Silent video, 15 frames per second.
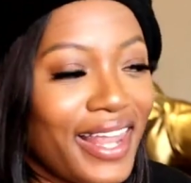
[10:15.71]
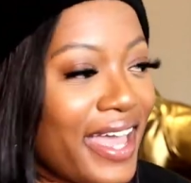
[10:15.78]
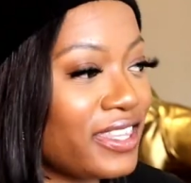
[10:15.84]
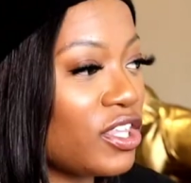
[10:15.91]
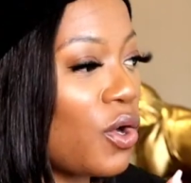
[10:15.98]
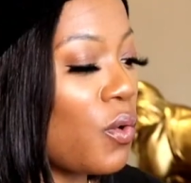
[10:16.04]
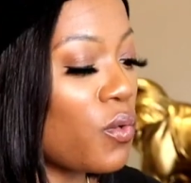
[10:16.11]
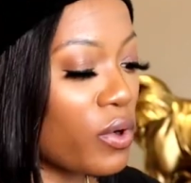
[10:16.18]

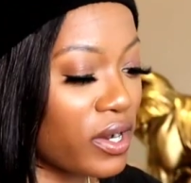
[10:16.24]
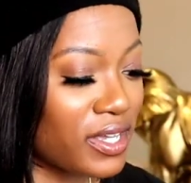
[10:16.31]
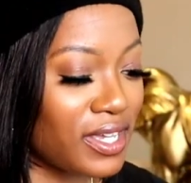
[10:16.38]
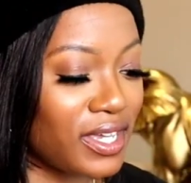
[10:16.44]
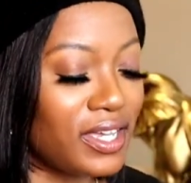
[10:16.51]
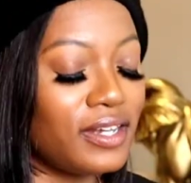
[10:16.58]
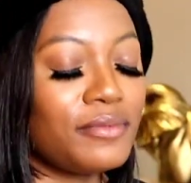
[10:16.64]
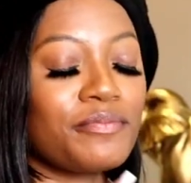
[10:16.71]
Like, the
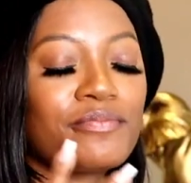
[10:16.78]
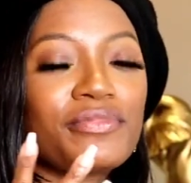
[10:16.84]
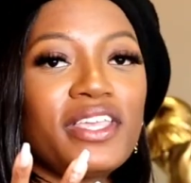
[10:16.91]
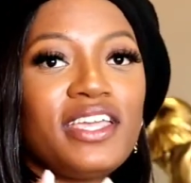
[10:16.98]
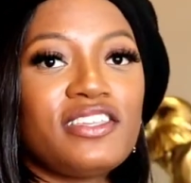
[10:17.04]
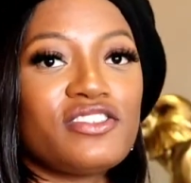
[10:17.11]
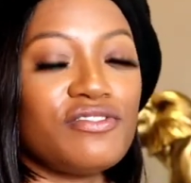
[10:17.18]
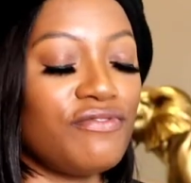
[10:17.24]
orchid
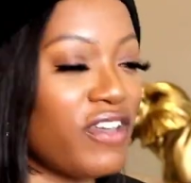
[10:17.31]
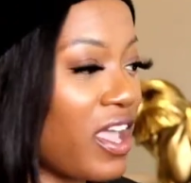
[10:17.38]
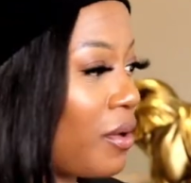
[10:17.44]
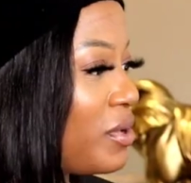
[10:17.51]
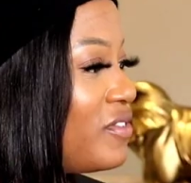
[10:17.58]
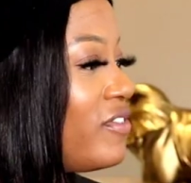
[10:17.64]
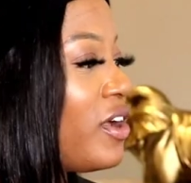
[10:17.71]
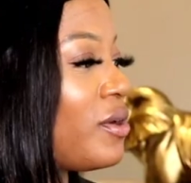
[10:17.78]
is
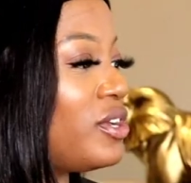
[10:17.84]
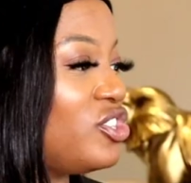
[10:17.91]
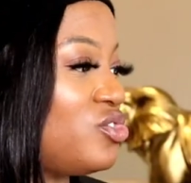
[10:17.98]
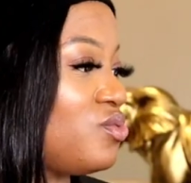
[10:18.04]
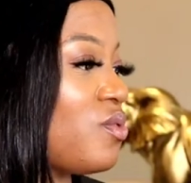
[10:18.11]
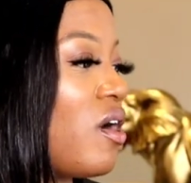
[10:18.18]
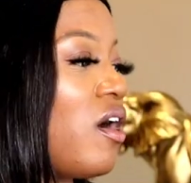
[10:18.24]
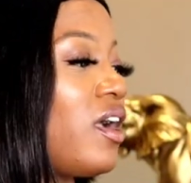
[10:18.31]
very, very
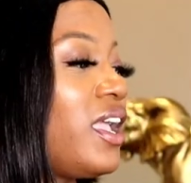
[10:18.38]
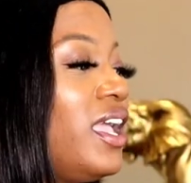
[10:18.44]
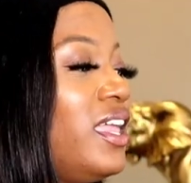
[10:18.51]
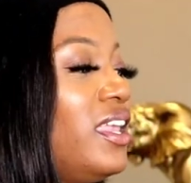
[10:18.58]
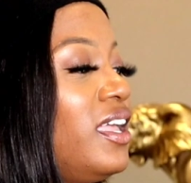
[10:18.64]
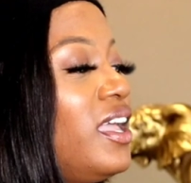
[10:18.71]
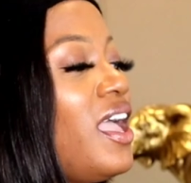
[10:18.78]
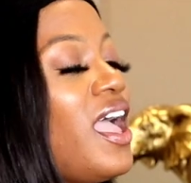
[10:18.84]
strong
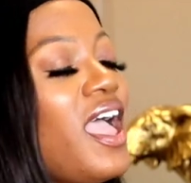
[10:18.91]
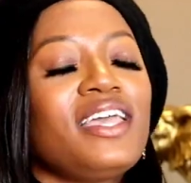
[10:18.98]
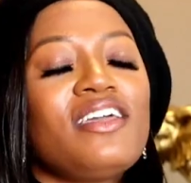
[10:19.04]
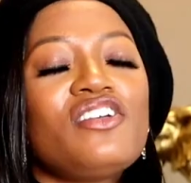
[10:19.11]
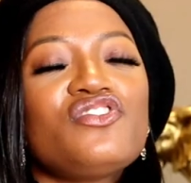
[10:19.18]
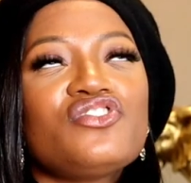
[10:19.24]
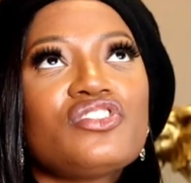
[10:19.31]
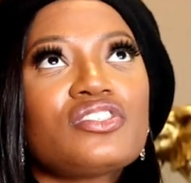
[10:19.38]
in it.
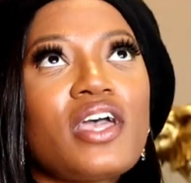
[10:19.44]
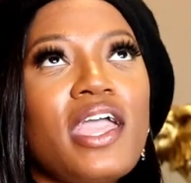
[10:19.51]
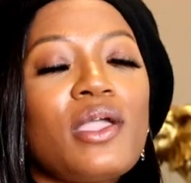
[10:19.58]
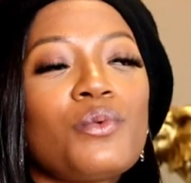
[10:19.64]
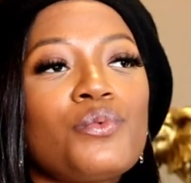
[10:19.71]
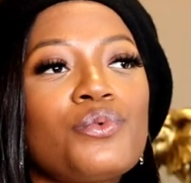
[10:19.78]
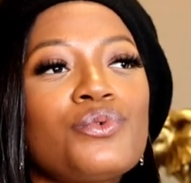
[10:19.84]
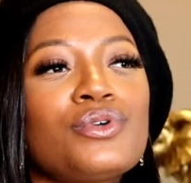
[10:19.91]
It's just
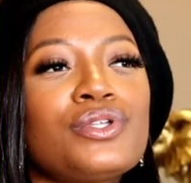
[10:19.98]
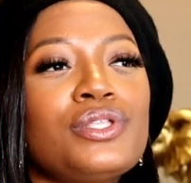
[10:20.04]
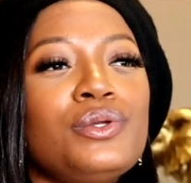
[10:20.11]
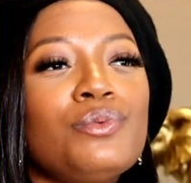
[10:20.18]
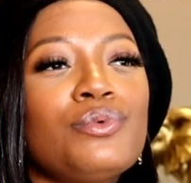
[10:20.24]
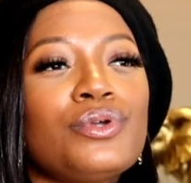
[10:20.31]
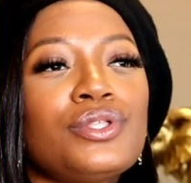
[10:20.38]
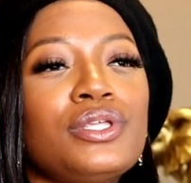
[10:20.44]
a really,
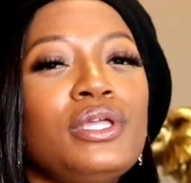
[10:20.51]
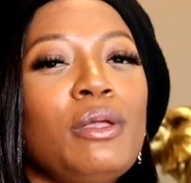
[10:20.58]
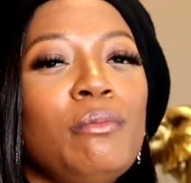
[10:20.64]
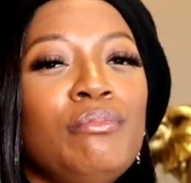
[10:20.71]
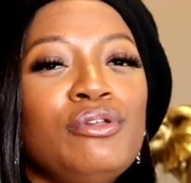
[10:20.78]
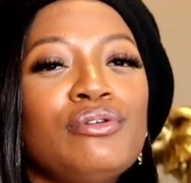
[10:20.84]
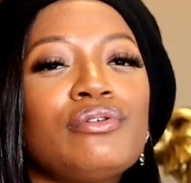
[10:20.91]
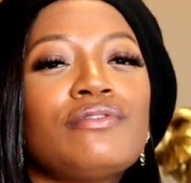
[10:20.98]
really
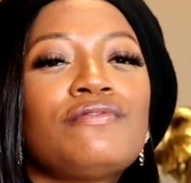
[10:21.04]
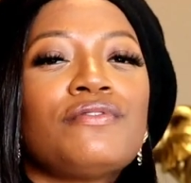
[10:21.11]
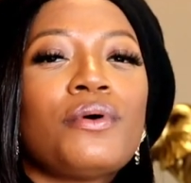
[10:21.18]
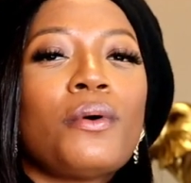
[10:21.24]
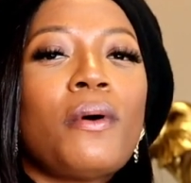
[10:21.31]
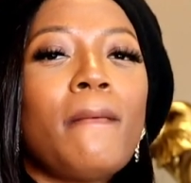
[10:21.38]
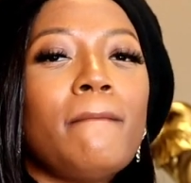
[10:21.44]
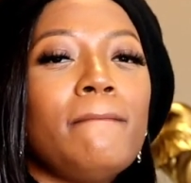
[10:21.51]

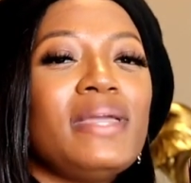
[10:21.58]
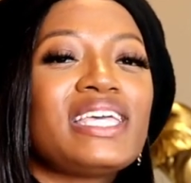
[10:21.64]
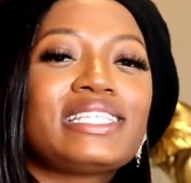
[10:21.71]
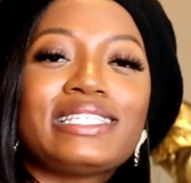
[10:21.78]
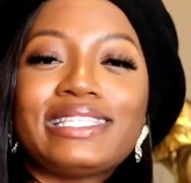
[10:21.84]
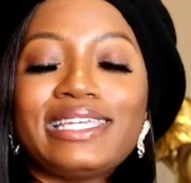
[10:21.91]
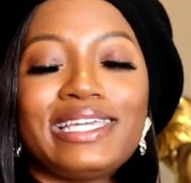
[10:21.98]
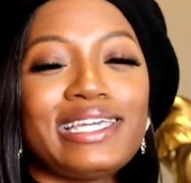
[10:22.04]
beautiful
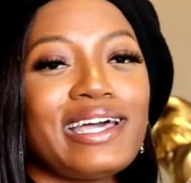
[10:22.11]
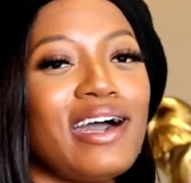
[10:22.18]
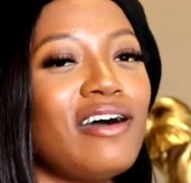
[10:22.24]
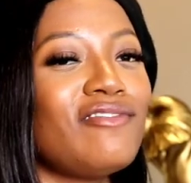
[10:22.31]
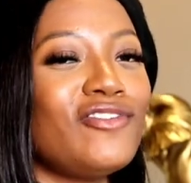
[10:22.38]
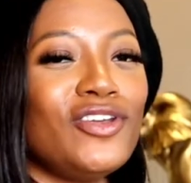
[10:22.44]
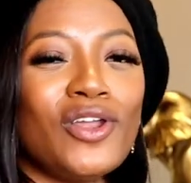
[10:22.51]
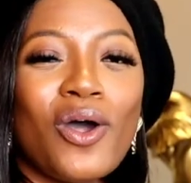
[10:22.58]
mixing
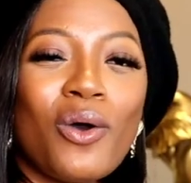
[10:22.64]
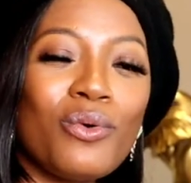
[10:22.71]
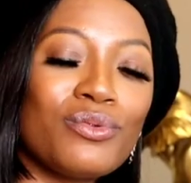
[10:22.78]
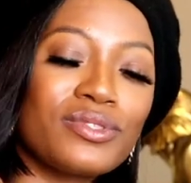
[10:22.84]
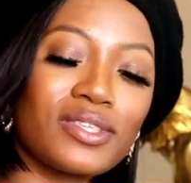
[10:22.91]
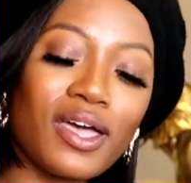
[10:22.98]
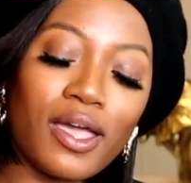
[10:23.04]
of notes.